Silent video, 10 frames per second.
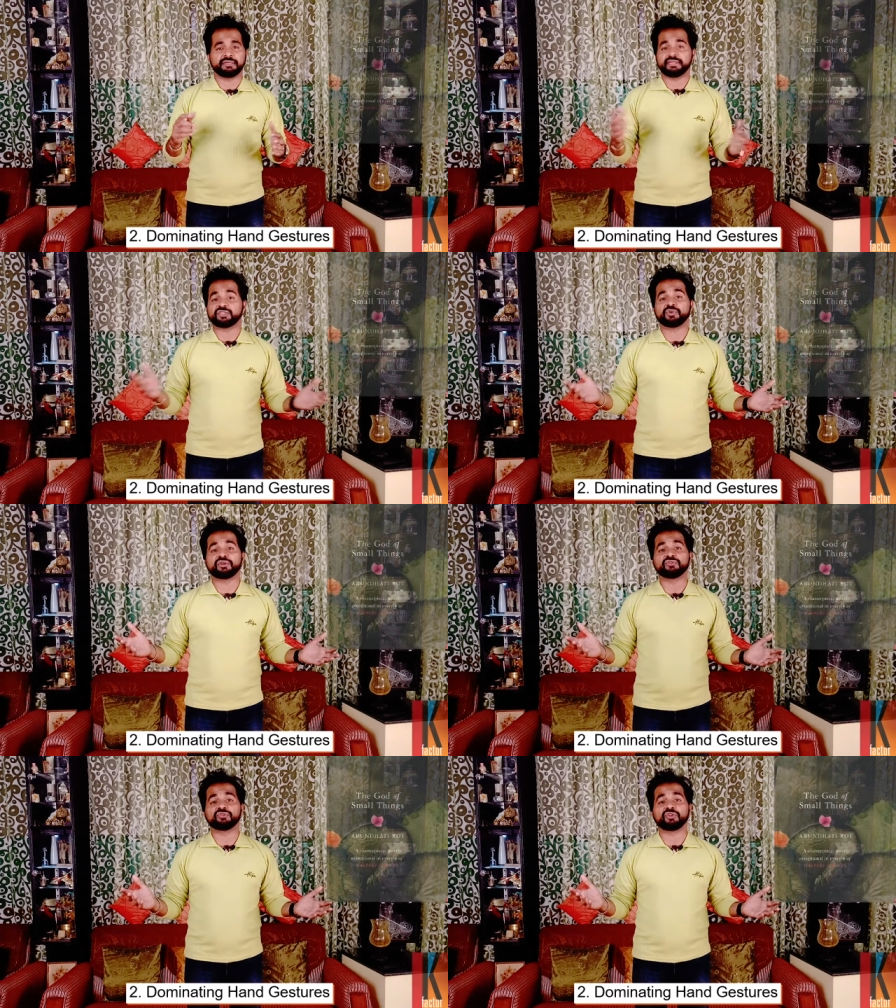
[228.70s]
That's why
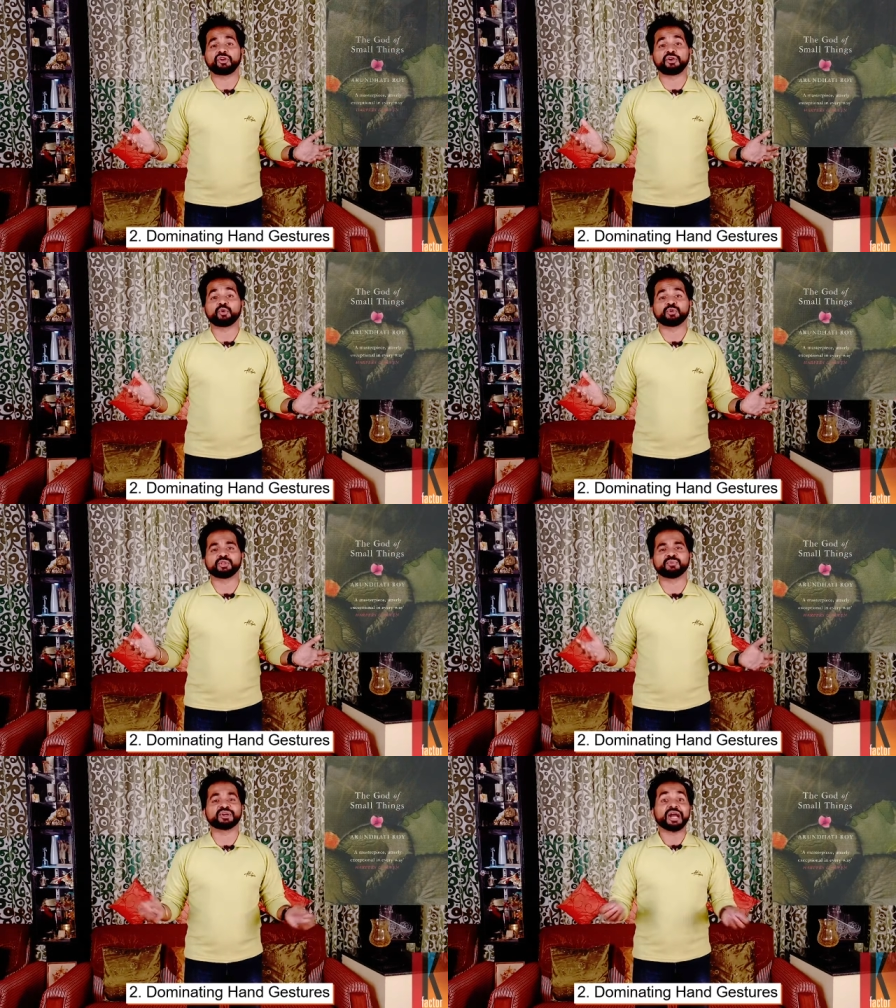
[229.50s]
Arundhati Roy wrote
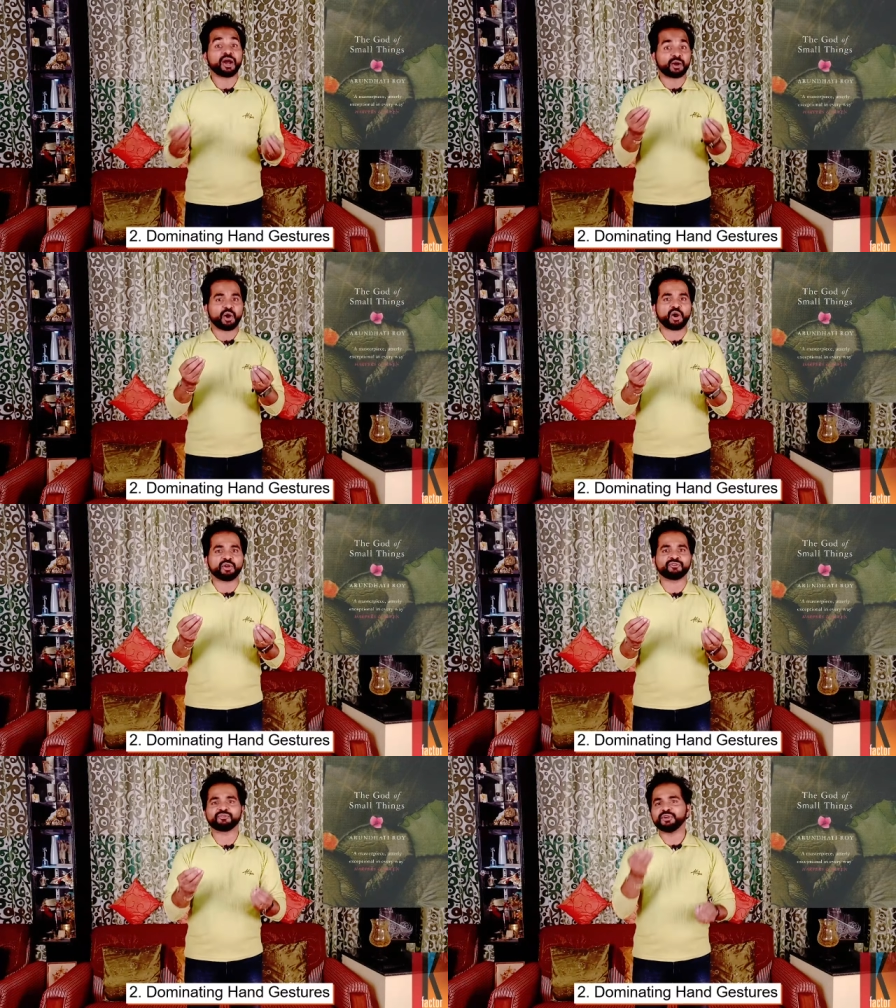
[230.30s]
the book, God
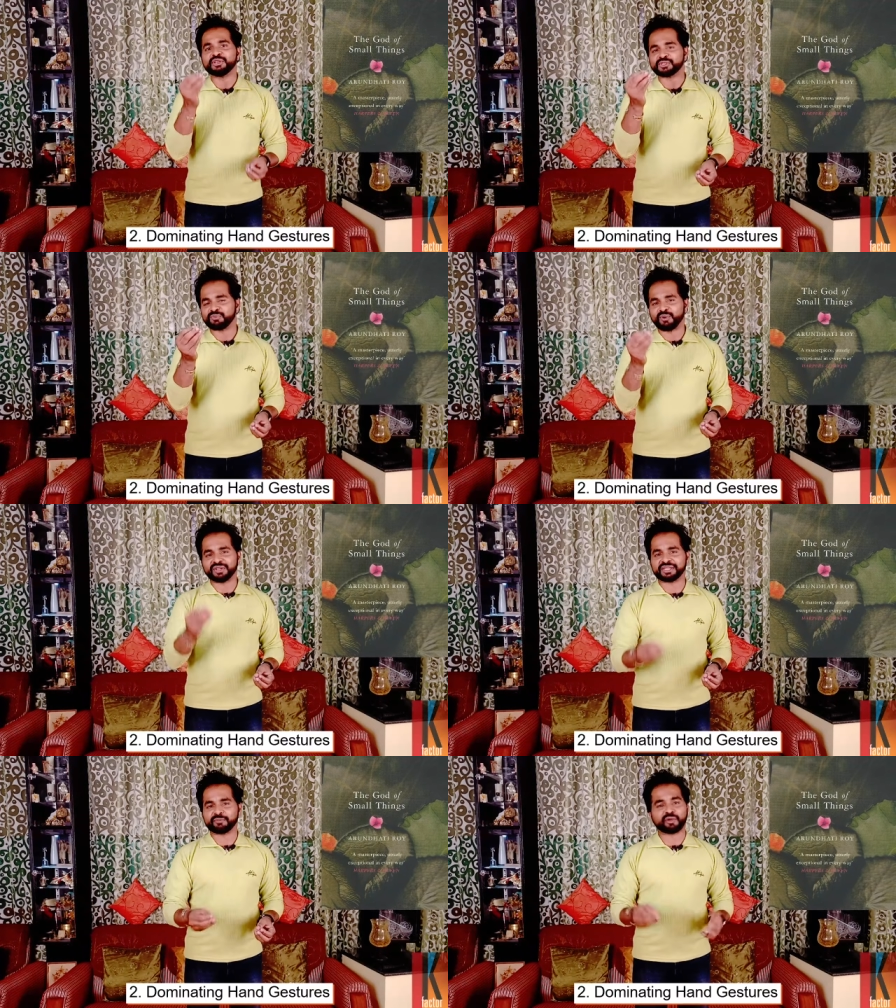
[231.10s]
of Small
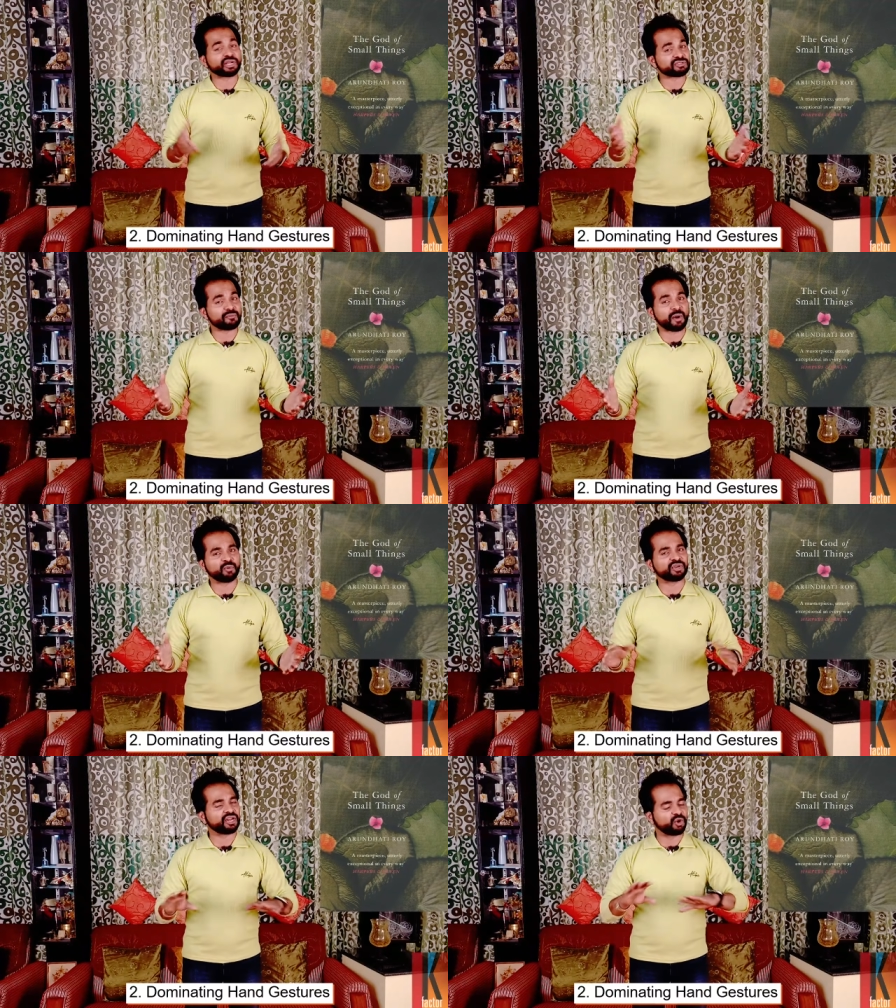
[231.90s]
Things. Because of a
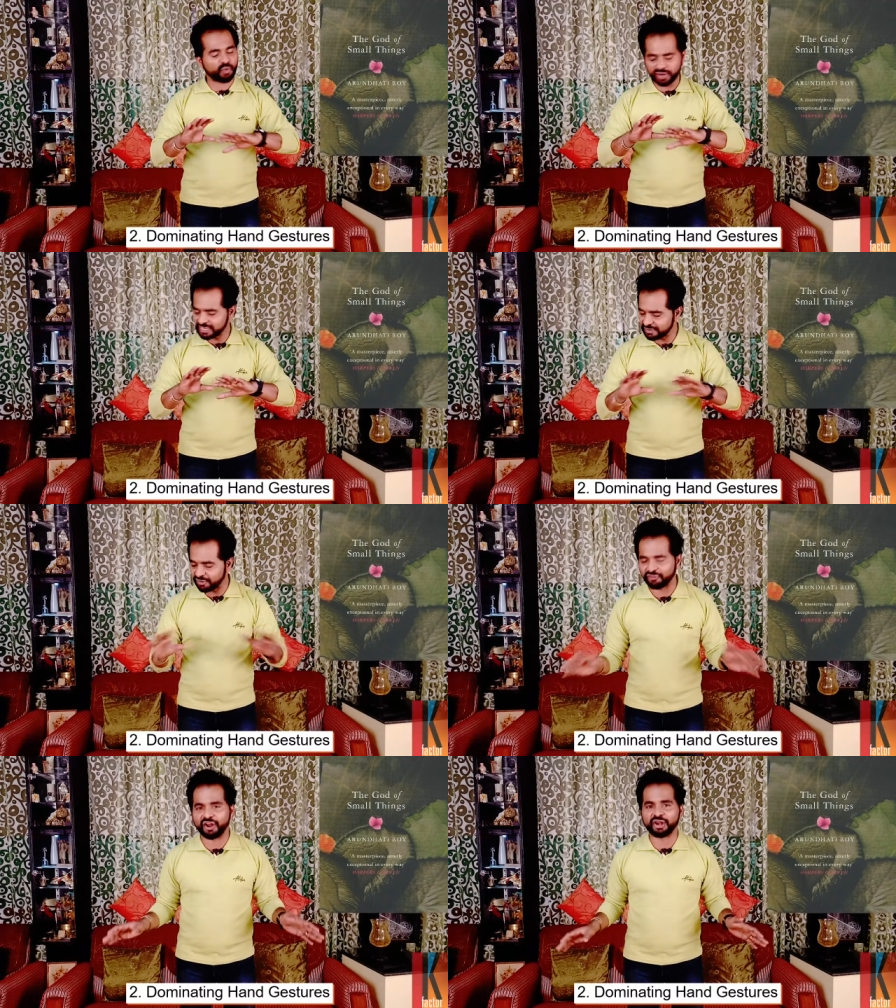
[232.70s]
mountain, no one has
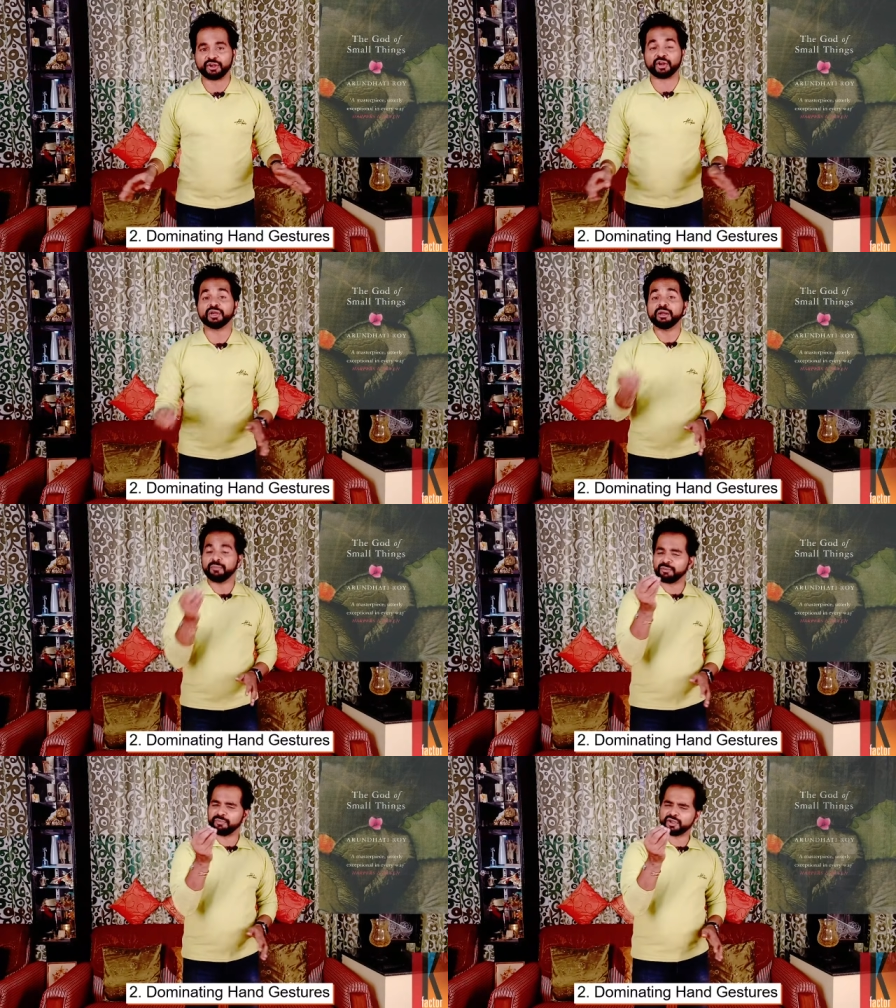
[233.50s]
ever fallen down.
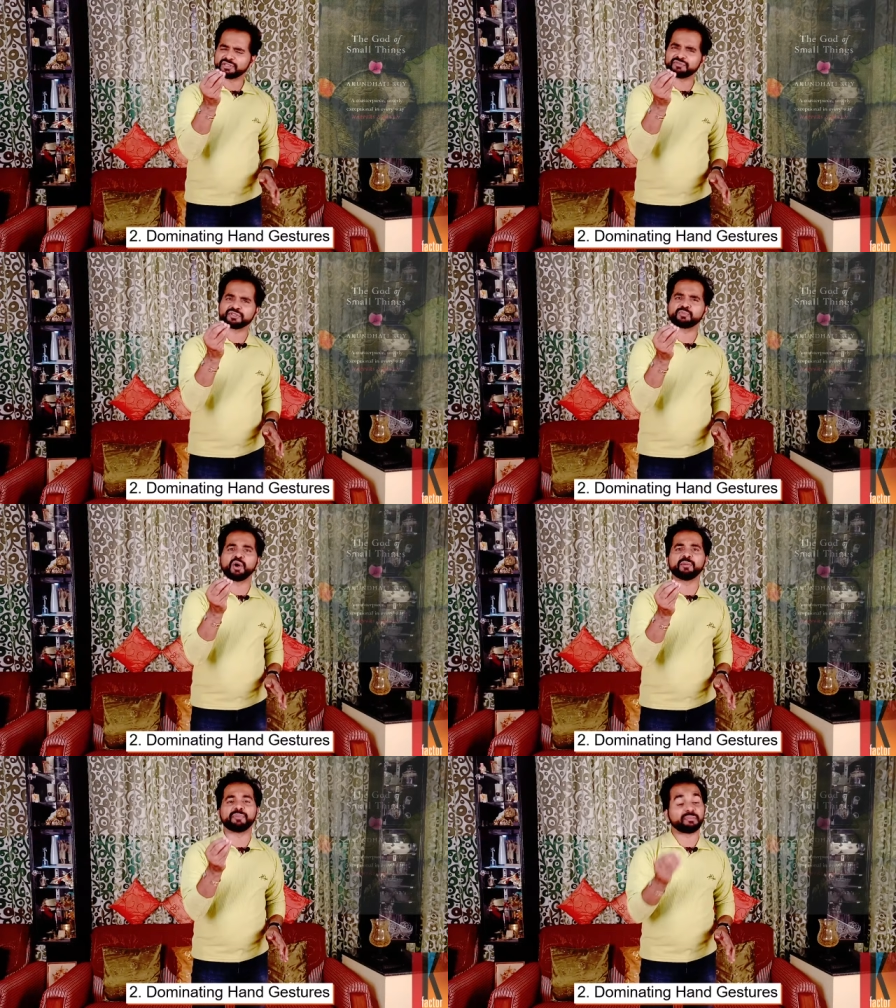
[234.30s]
But because of a
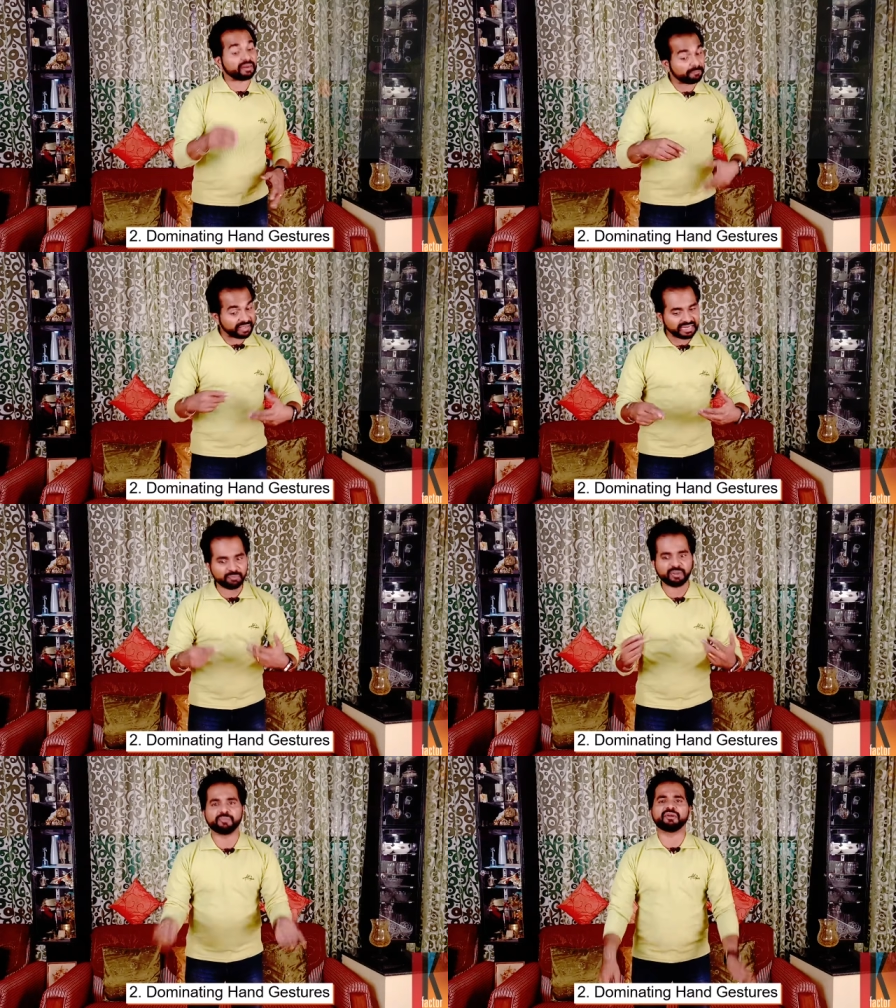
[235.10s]
small pebble, many
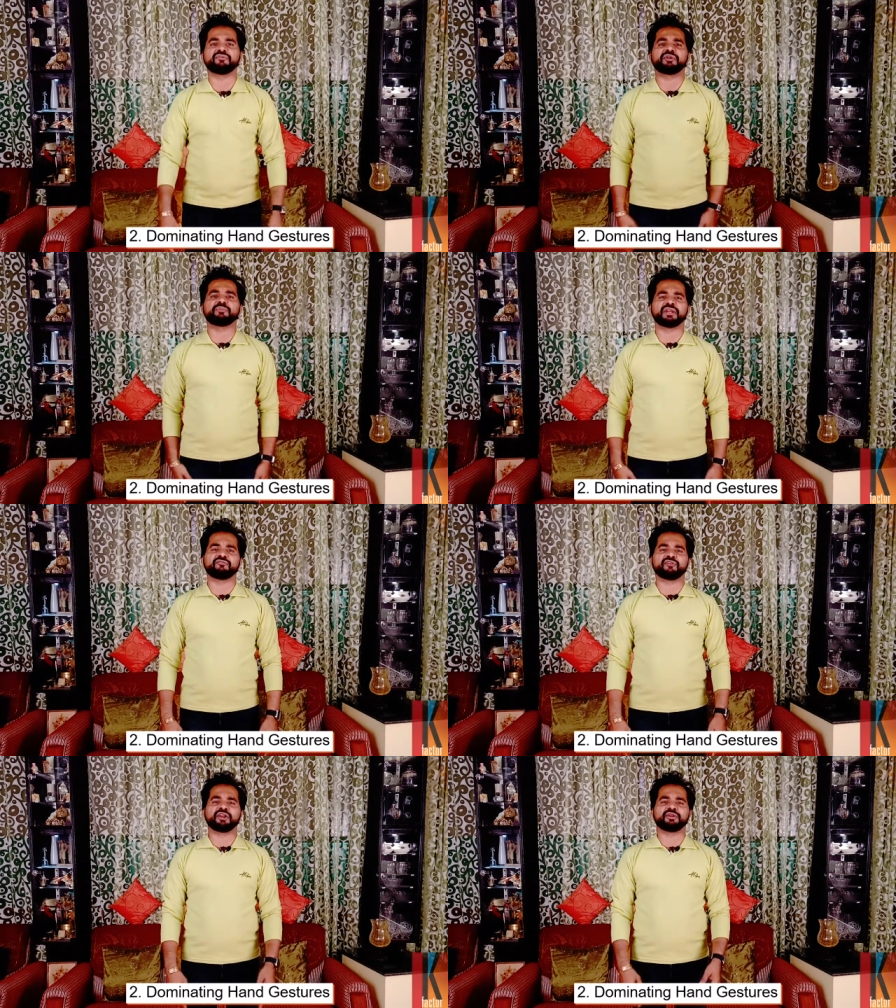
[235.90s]
people have tripped and
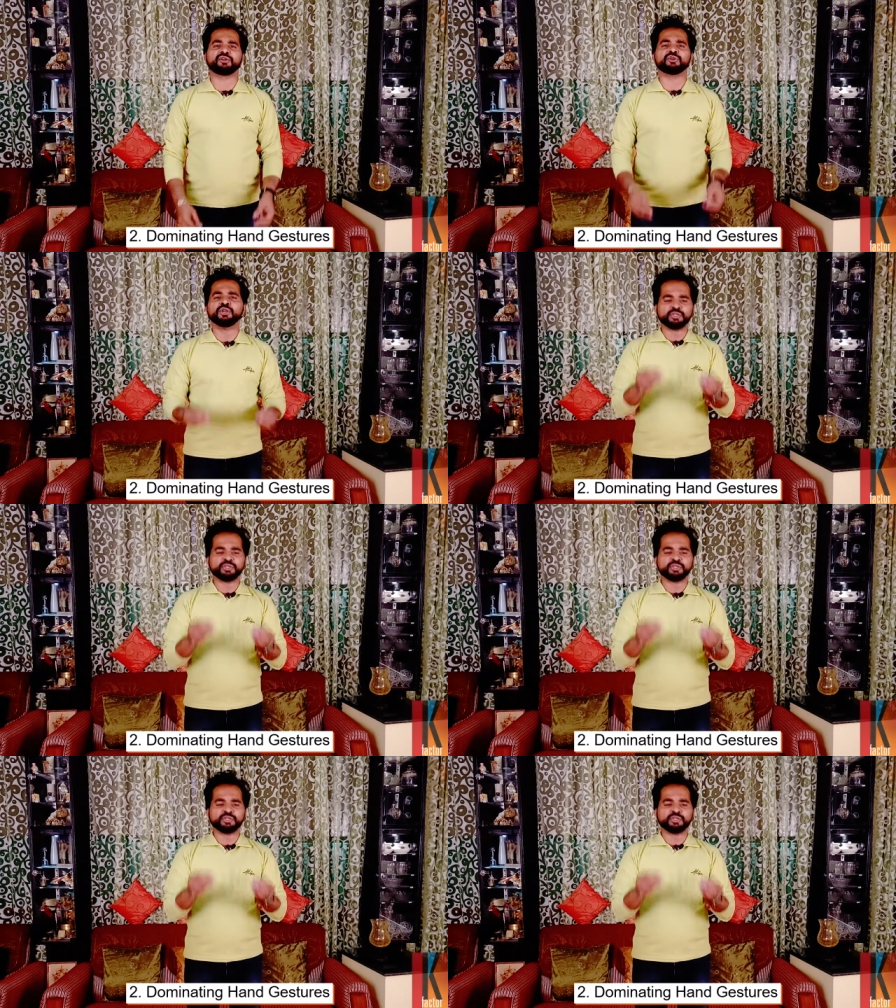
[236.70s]
fallen down.